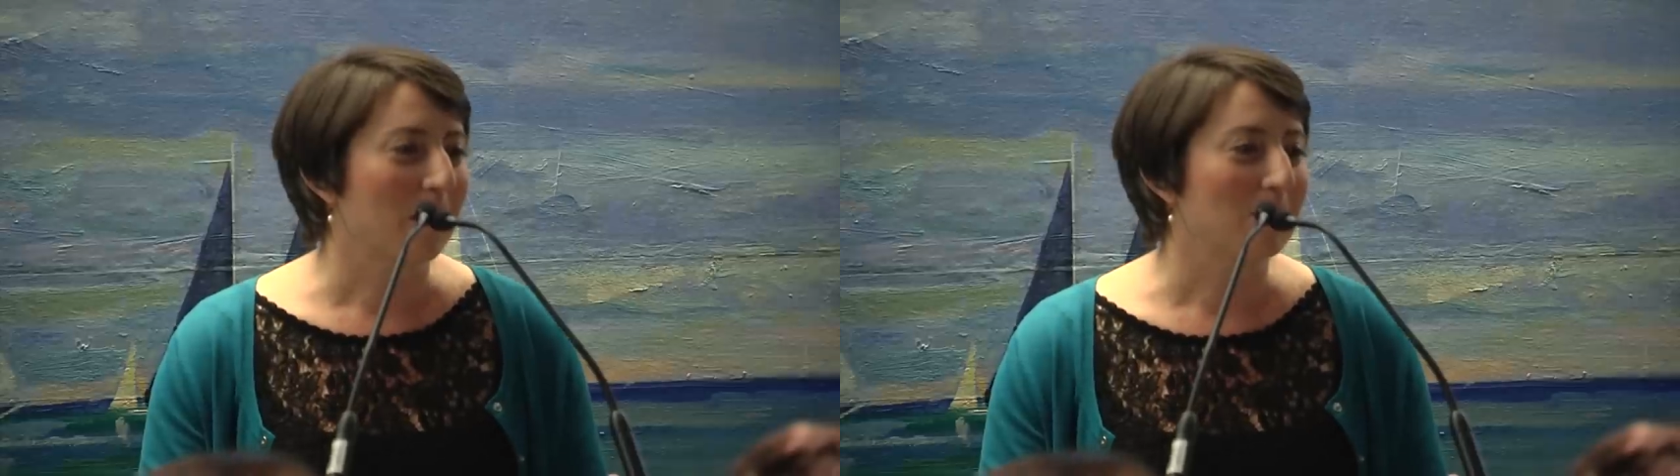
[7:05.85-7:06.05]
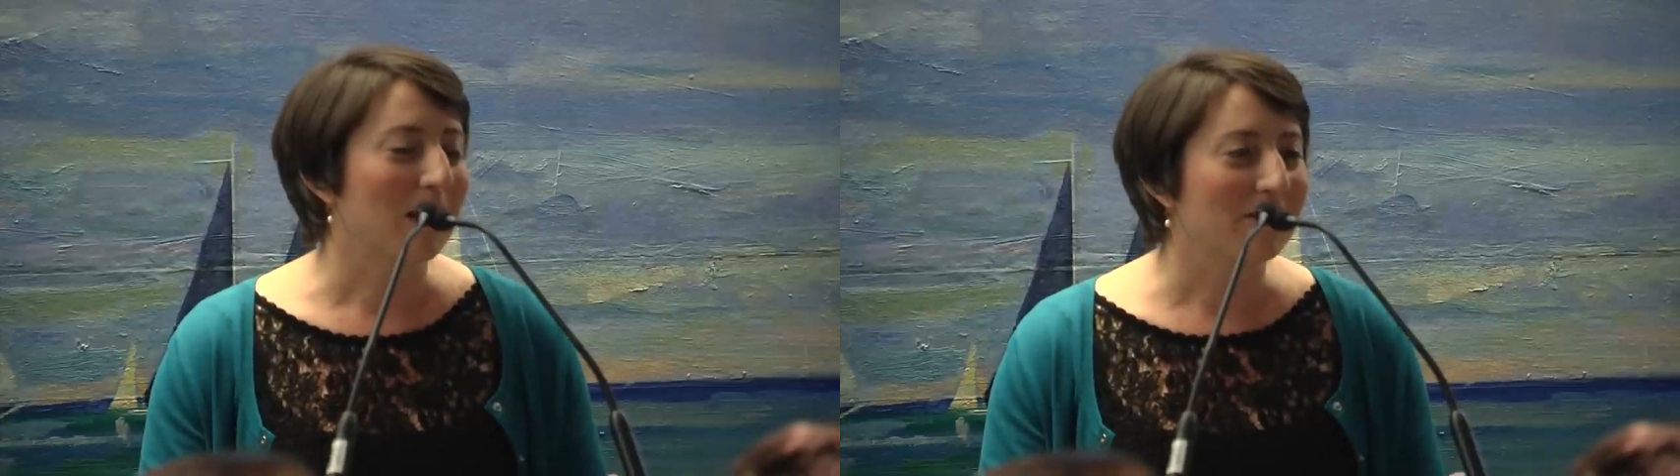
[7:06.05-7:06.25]

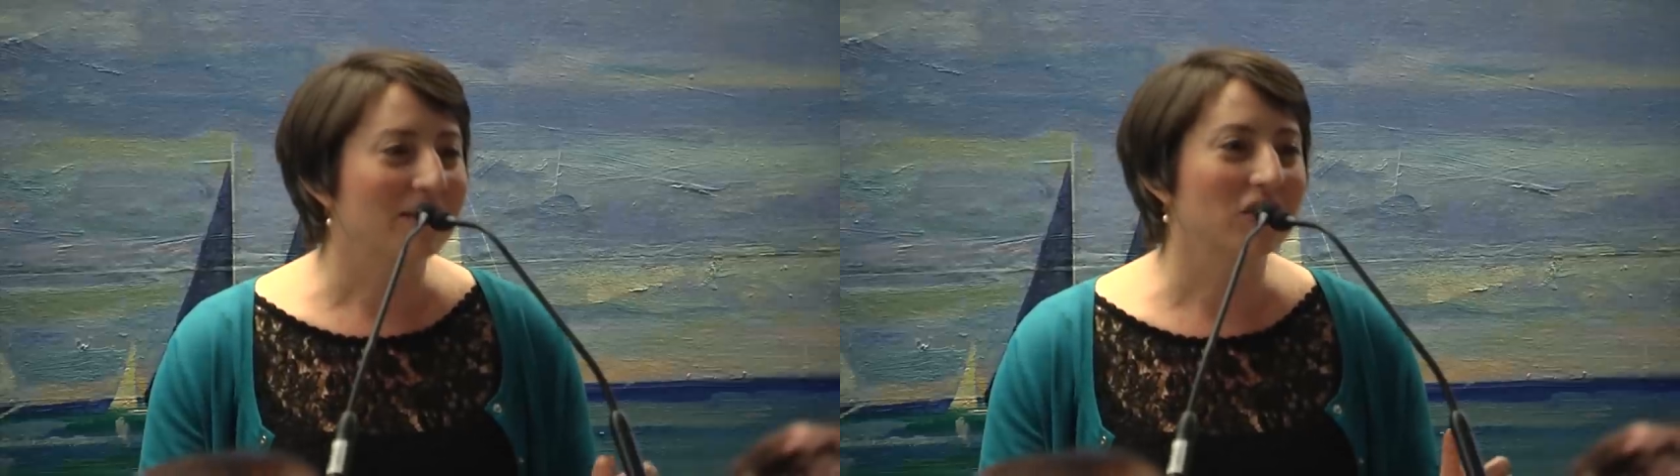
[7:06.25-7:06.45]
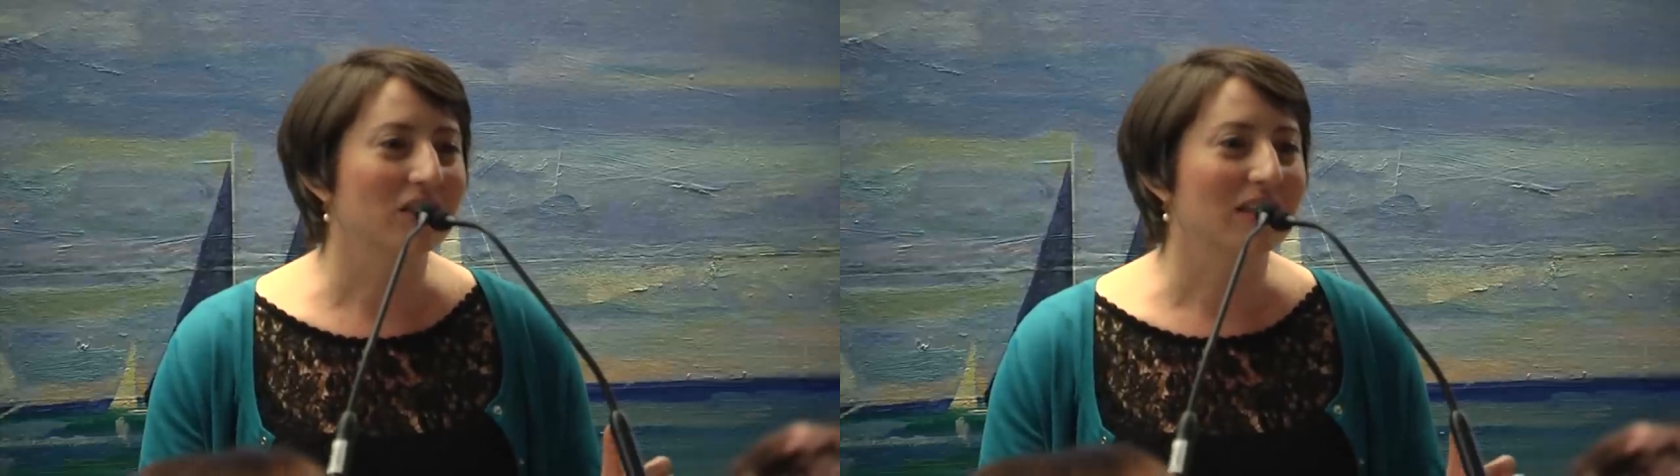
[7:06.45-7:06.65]
My
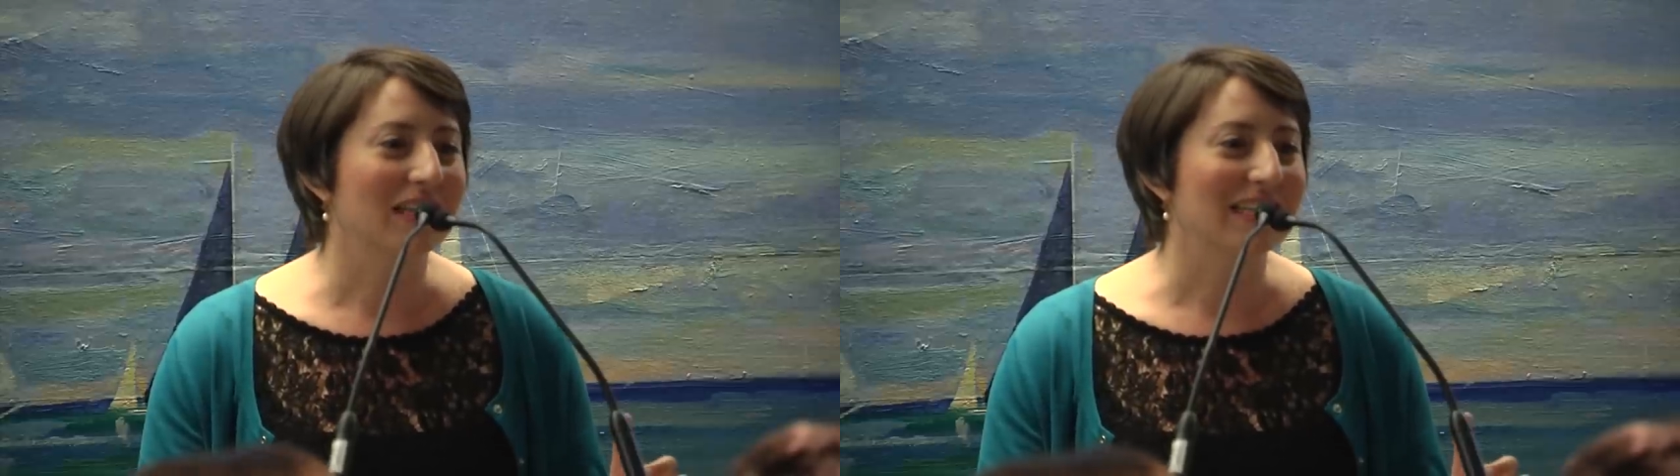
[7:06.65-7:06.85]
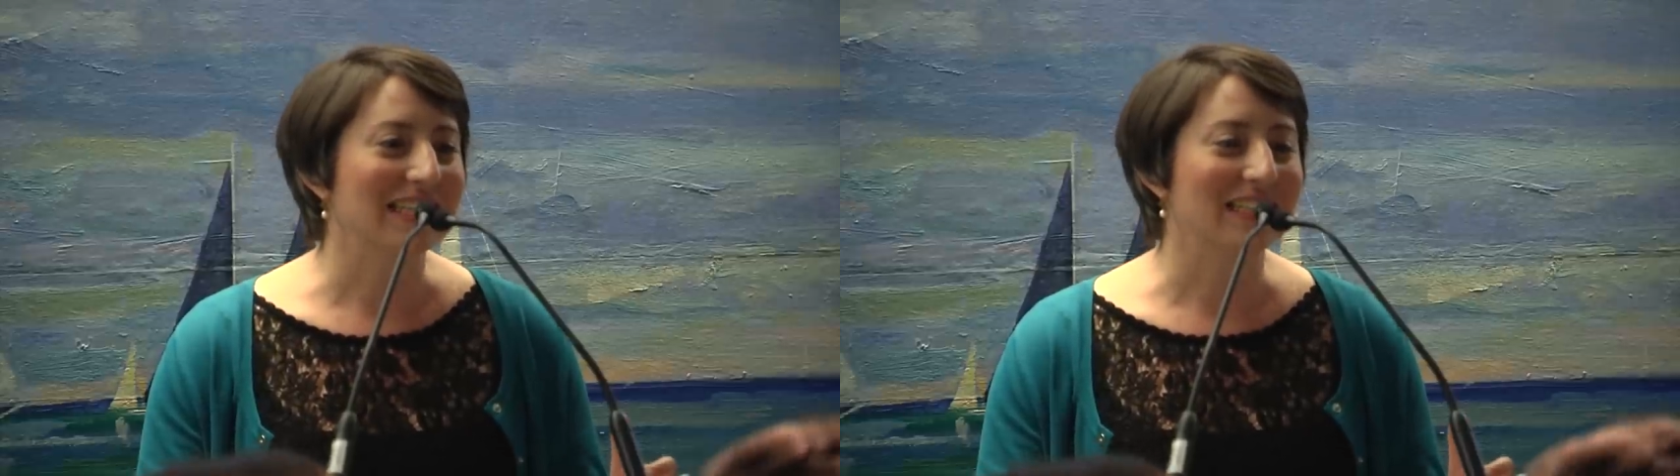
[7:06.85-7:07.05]
vision
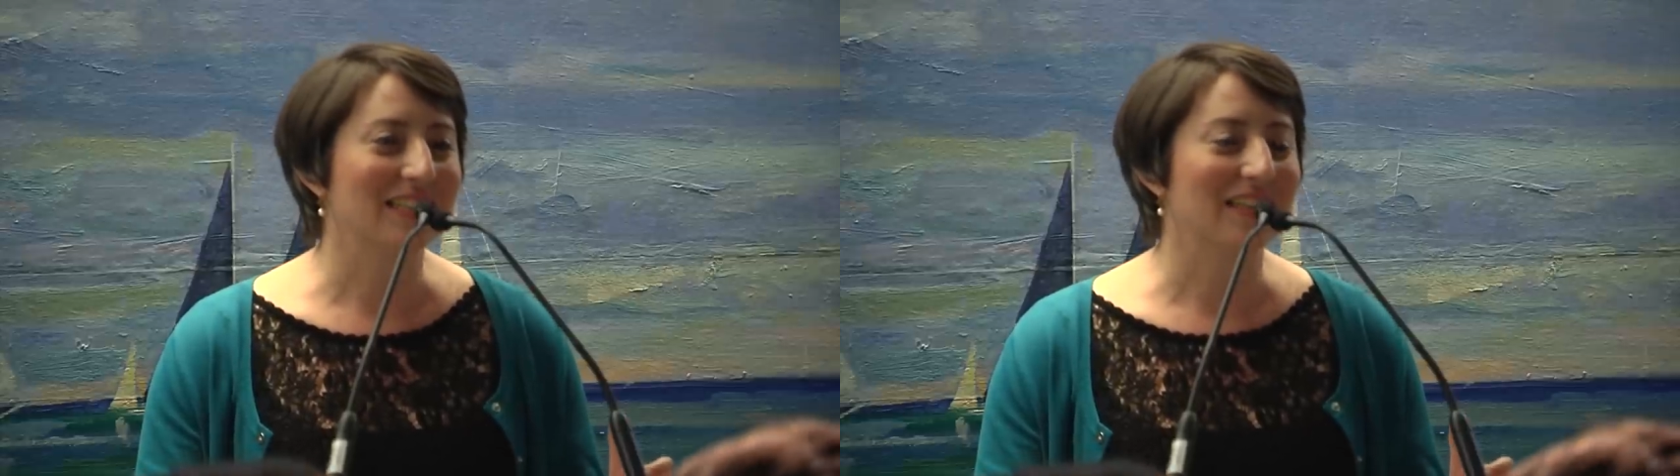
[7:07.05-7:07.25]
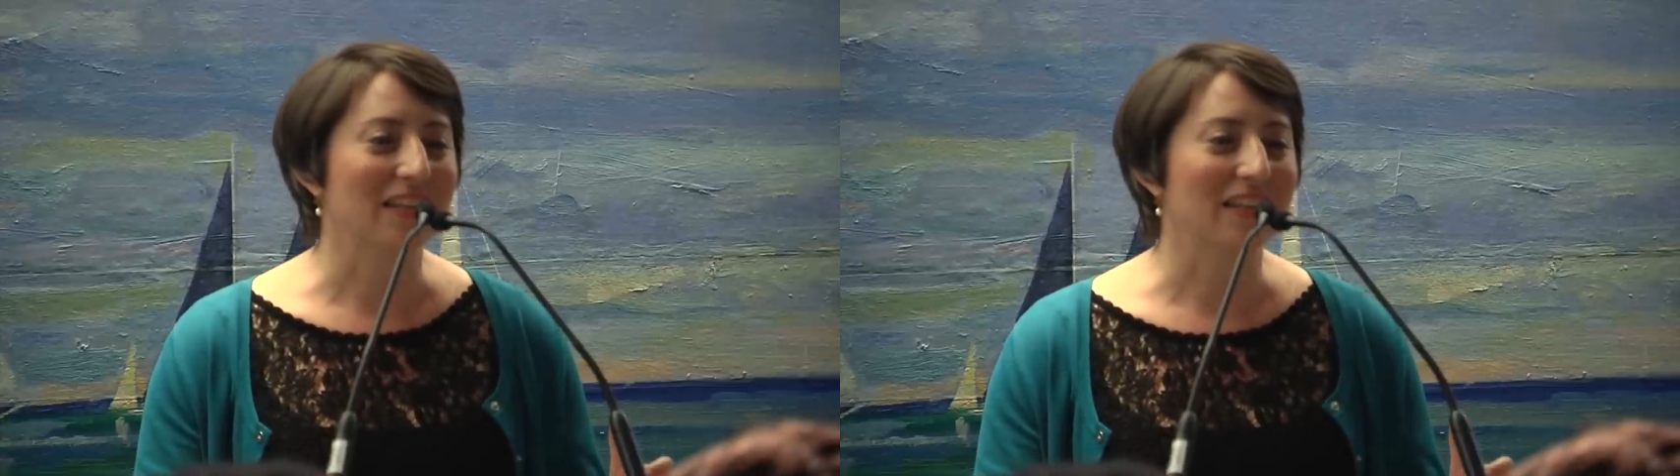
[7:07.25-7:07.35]
is